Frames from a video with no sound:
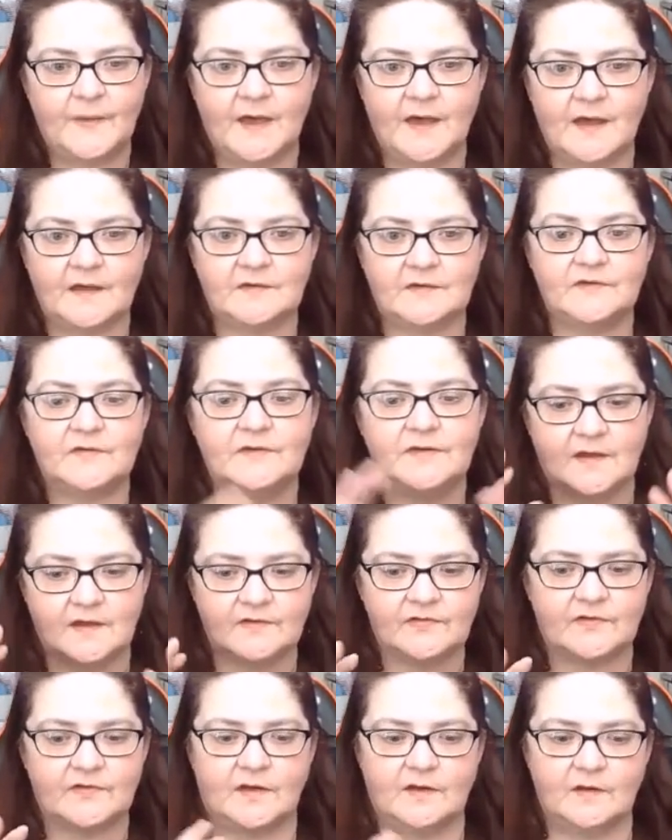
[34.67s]
And
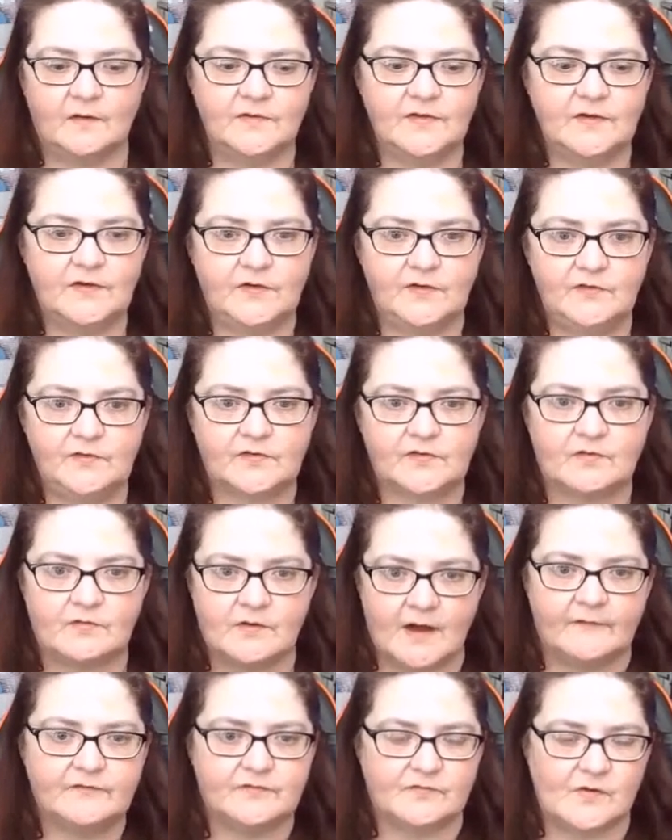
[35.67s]
yes, I only use
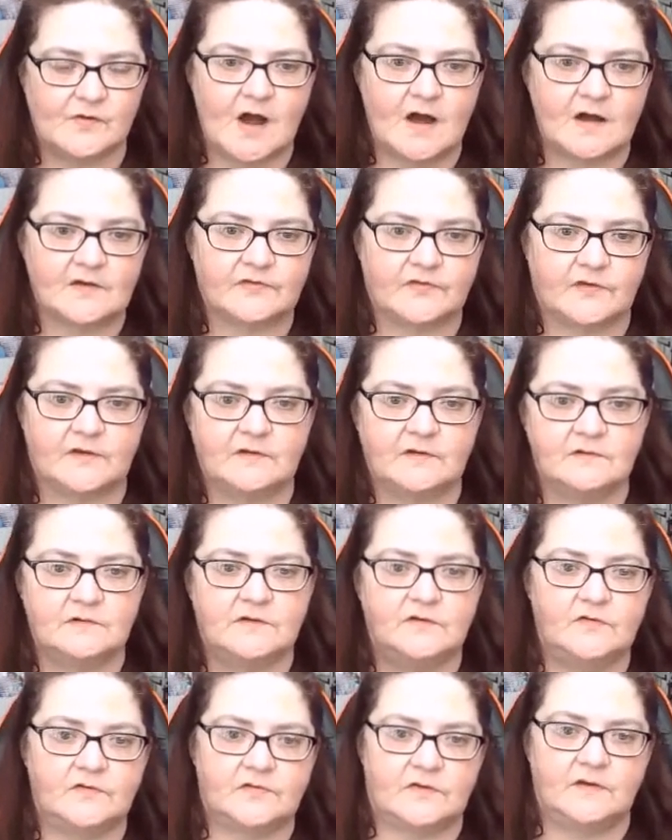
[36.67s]
craft rocks. I don't
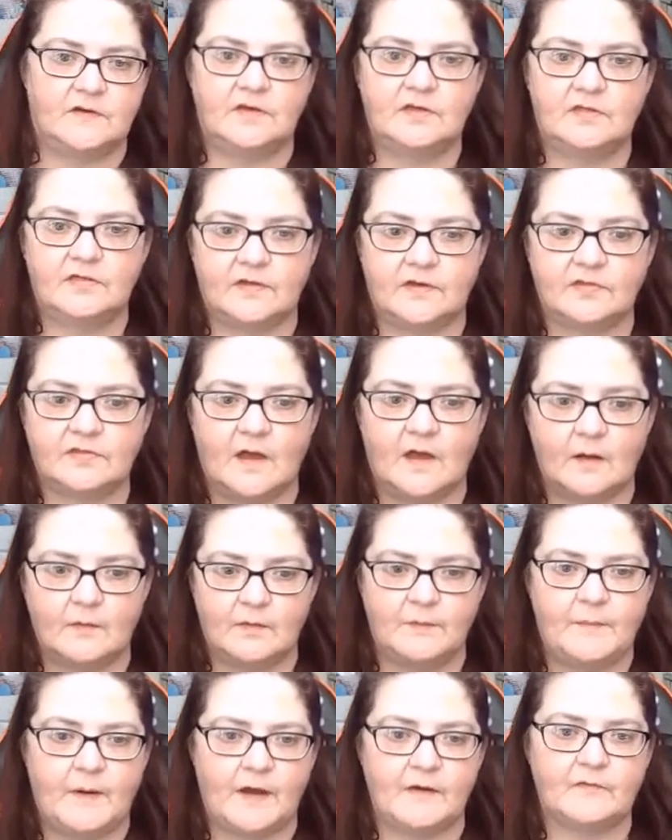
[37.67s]
use anything that I
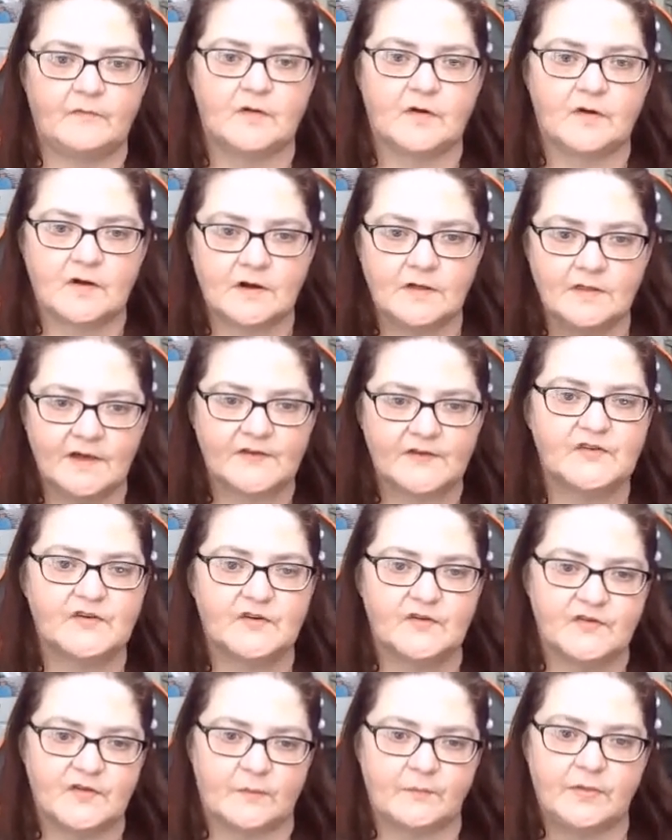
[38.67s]
would buy for a collection
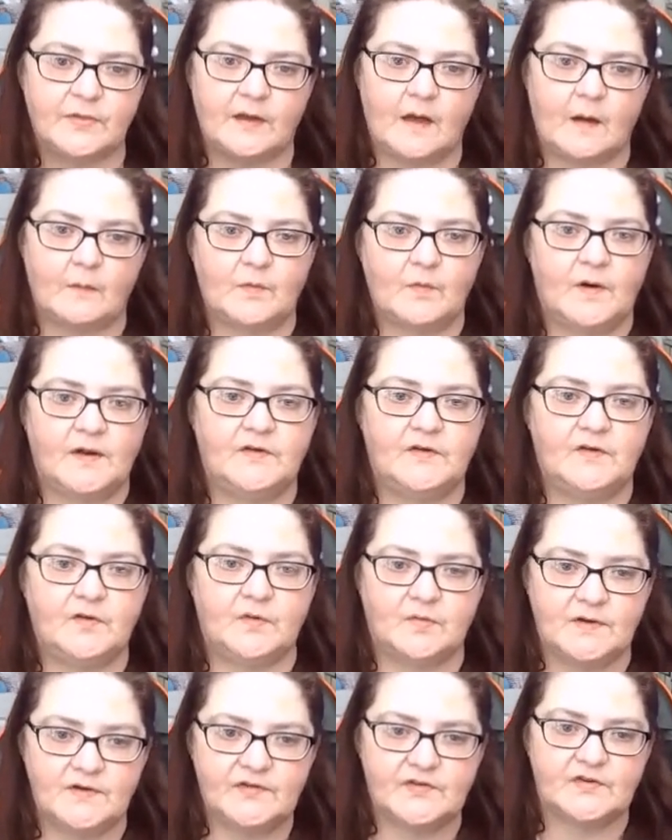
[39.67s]
or something. I would want to
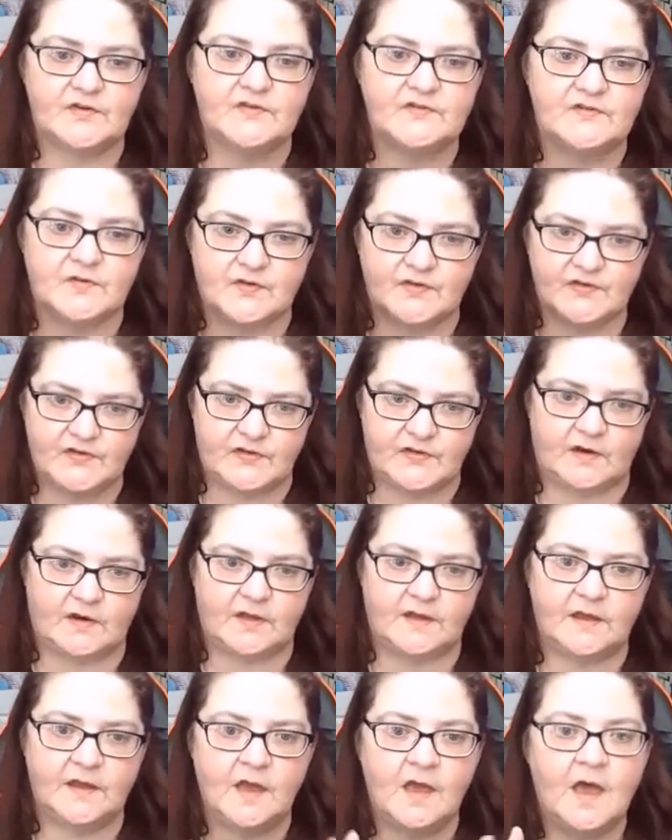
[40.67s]
do research or
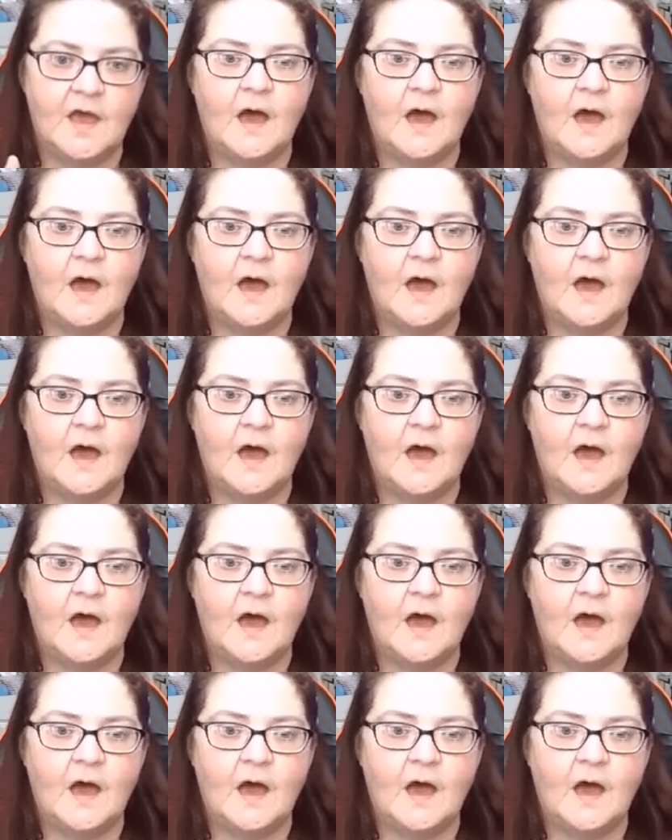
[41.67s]
study.